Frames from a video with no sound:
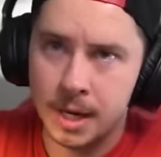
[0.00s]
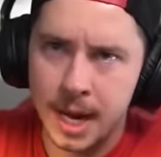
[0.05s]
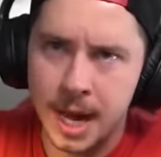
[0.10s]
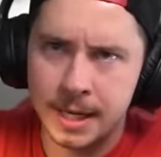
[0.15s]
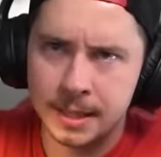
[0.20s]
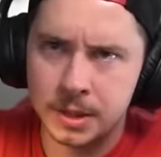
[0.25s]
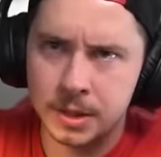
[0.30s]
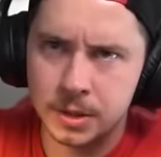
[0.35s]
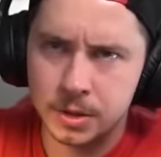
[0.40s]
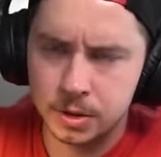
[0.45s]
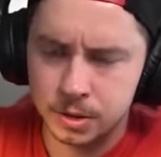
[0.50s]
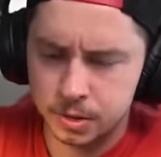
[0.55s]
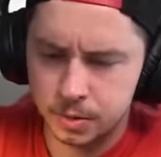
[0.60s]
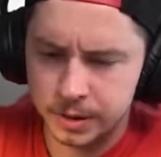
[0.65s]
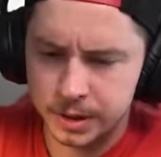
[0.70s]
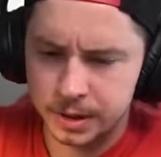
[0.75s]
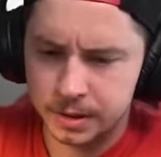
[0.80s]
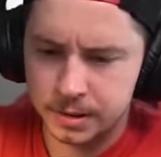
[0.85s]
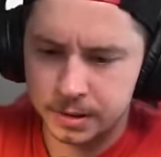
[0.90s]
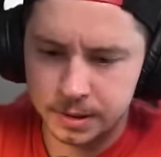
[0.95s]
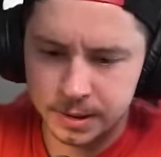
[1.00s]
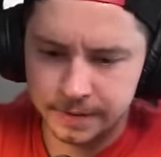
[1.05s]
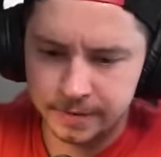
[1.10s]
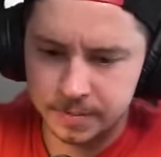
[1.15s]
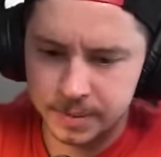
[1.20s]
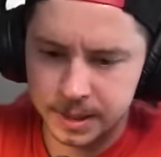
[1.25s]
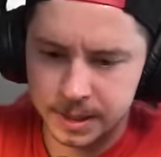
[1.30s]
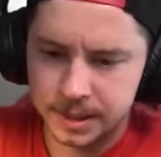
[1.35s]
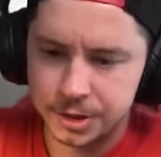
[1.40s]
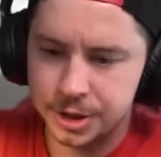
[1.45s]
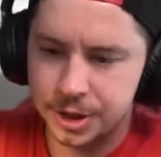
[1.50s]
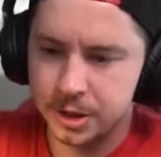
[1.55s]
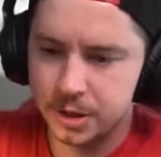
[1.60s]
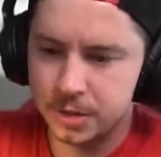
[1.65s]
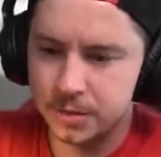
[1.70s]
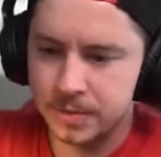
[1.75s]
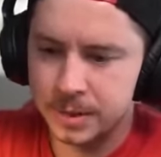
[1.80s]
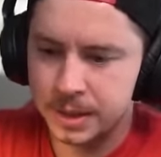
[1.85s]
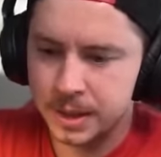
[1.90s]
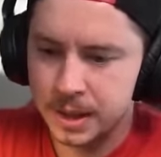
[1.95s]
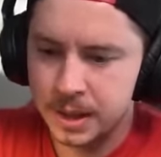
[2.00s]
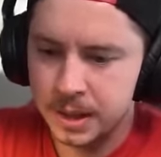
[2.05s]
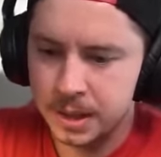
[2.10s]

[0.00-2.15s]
Atta girl, queen. Never mind. She heard me.